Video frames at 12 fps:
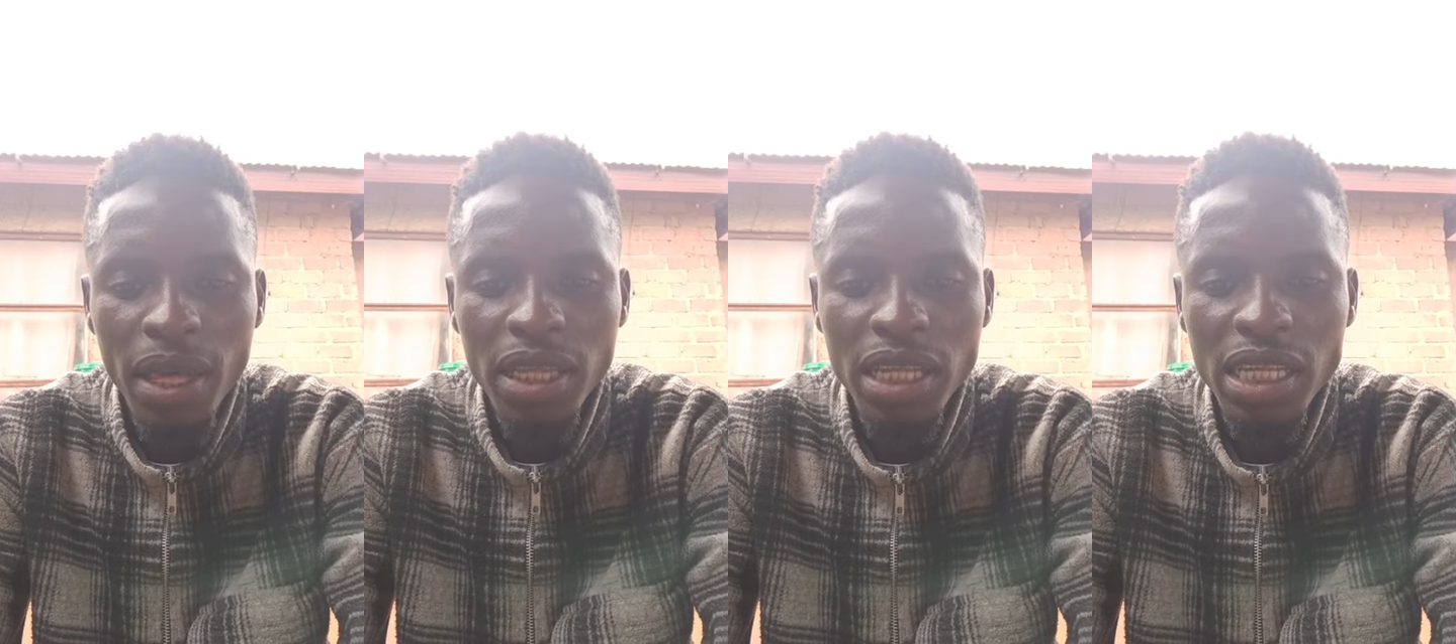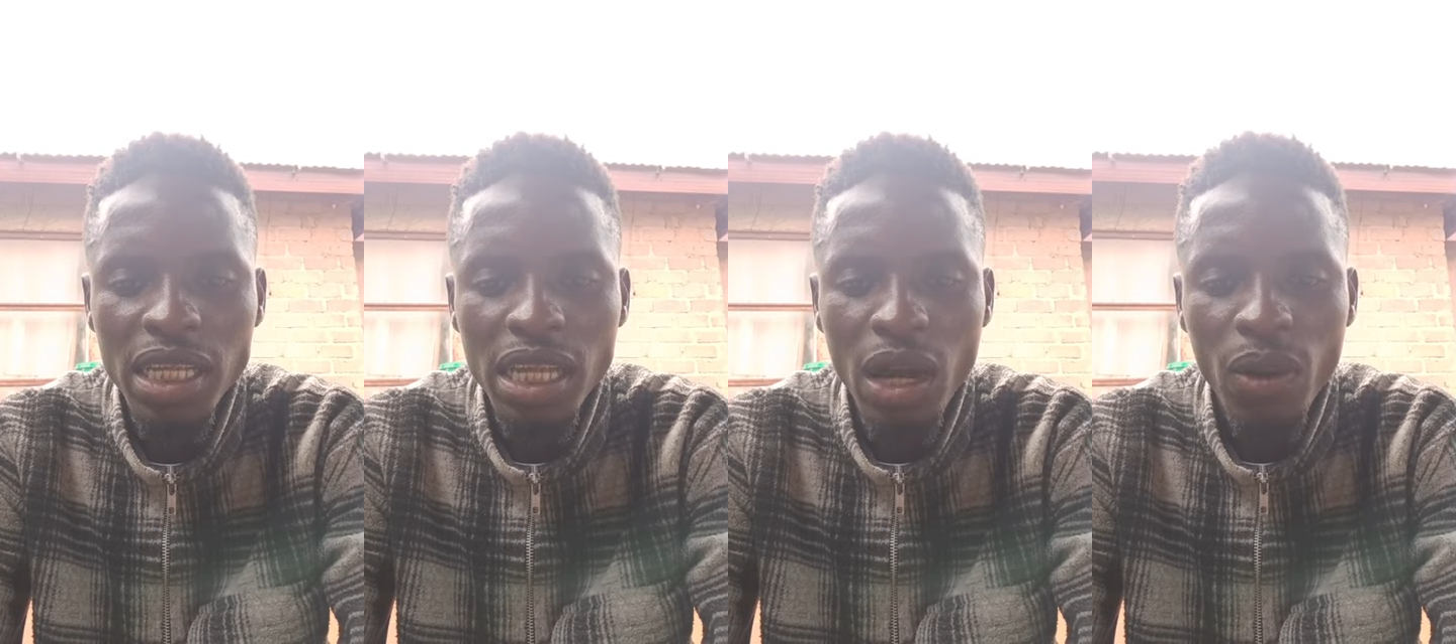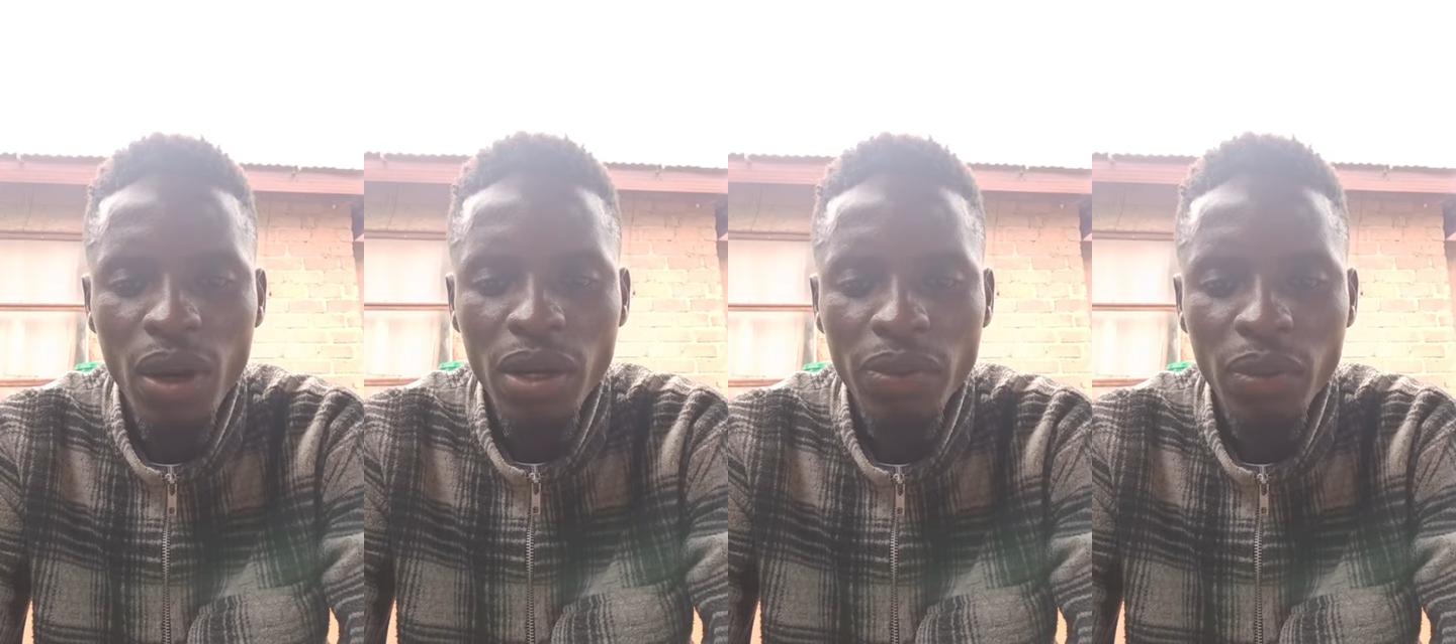This is
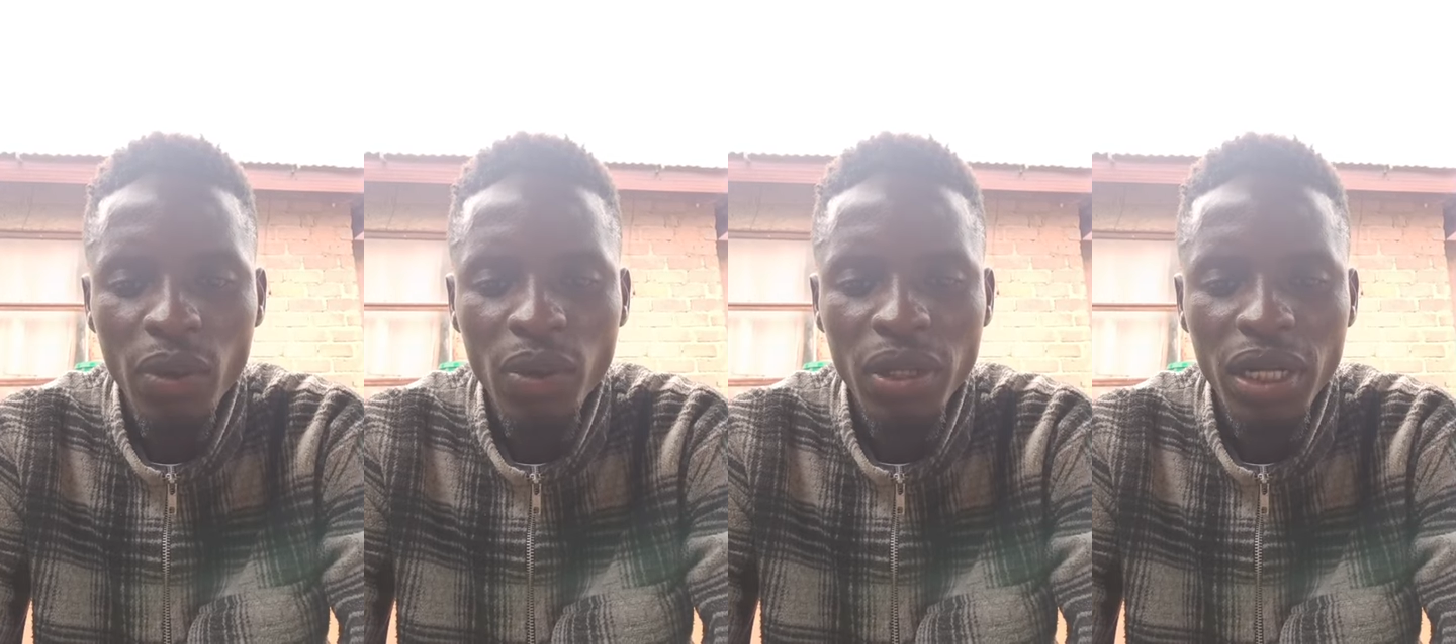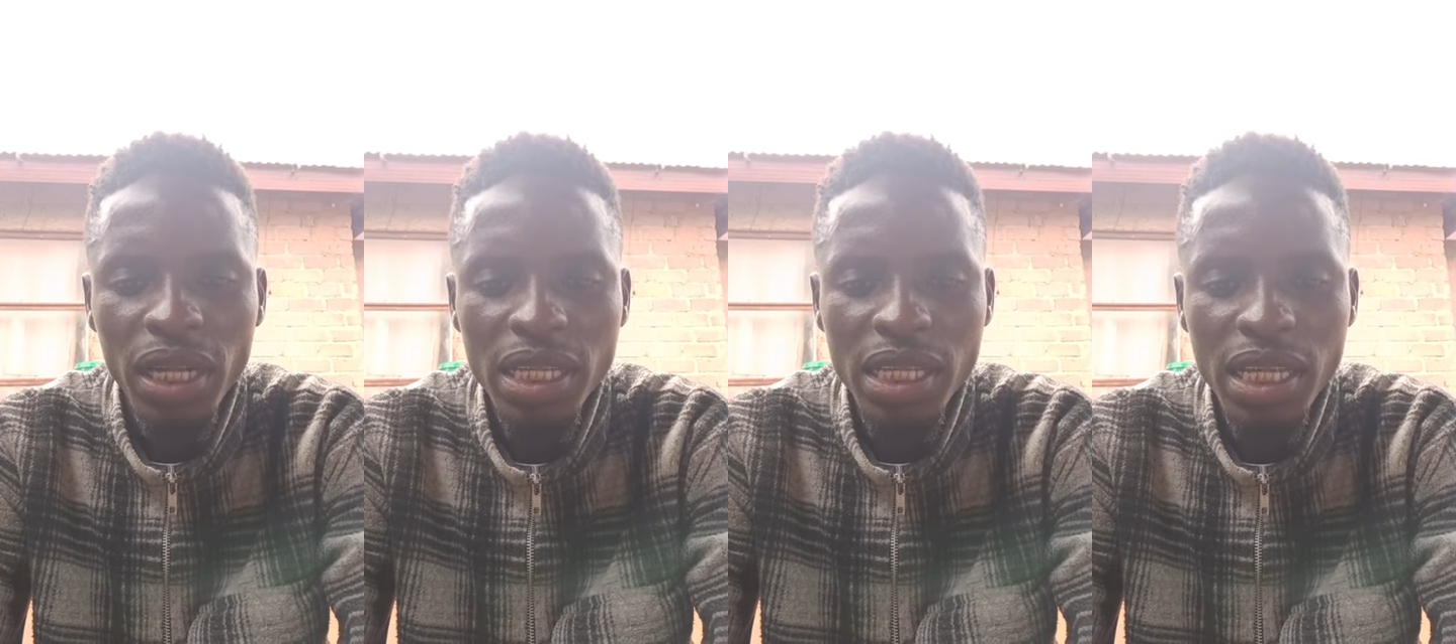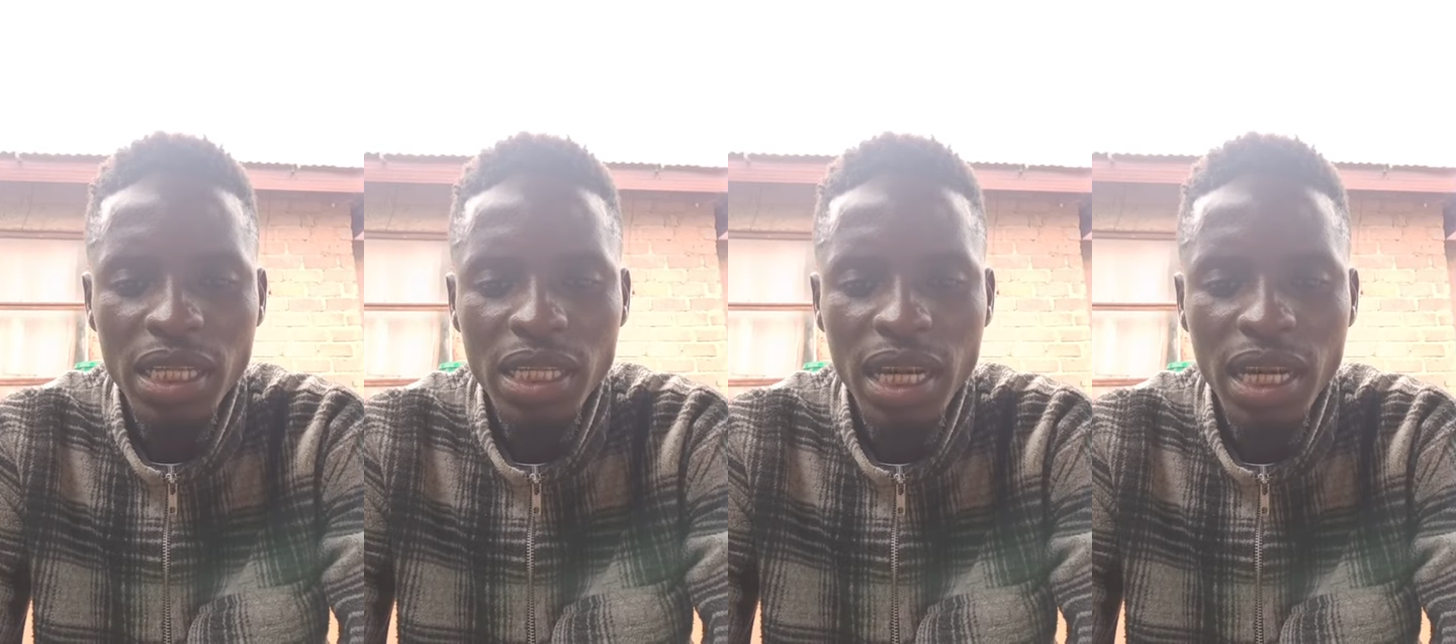our own class list.